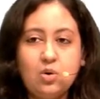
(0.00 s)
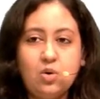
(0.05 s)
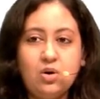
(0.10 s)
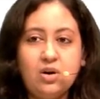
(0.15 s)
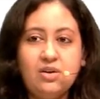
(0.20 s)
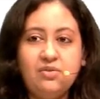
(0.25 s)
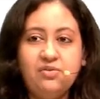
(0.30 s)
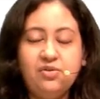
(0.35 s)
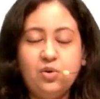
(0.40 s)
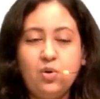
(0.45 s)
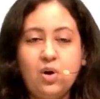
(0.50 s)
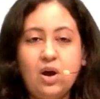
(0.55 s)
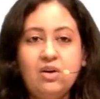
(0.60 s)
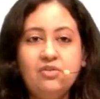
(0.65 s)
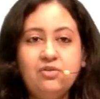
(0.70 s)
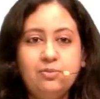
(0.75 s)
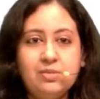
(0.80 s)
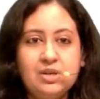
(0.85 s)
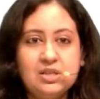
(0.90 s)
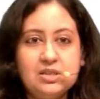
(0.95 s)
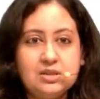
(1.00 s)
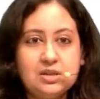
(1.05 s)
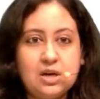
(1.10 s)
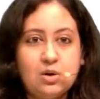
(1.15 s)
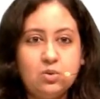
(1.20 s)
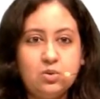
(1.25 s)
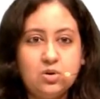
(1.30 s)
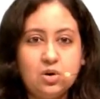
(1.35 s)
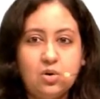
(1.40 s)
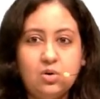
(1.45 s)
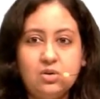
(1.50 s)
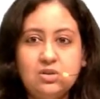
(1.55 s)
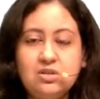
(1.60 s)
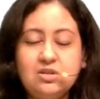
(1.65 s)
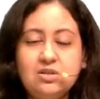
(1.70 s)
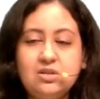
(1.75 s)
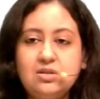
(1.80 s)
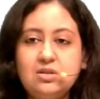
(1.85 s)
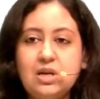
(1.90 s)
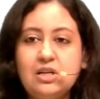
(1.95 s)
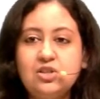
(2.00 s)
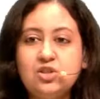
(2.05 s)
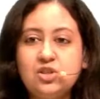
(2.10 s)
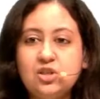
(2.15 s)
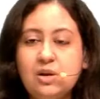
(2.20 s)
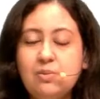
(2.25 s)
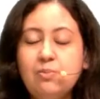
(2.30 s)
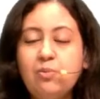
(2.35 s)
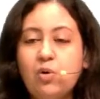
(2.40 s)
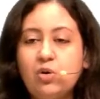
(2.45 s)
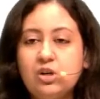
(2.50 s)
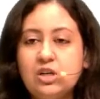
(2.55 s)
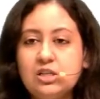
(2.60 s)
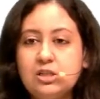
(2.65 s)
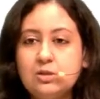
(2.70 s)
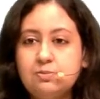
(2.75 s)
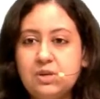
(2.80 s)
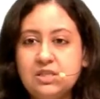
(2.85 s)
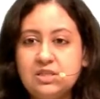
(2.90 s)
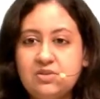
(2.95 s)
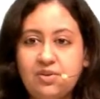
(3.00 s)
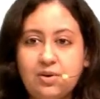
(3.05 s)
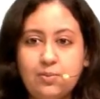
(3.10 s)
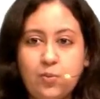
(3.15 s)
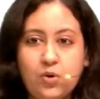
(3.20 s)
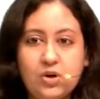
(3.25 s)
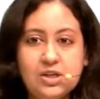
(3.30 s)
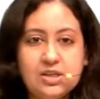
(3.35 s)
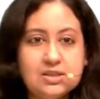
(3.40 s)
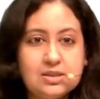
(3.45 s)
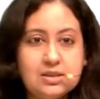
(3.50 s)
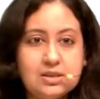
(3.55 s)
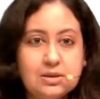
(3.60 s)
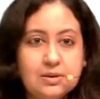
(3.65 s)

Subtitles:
or if you have missed out on such important specific points.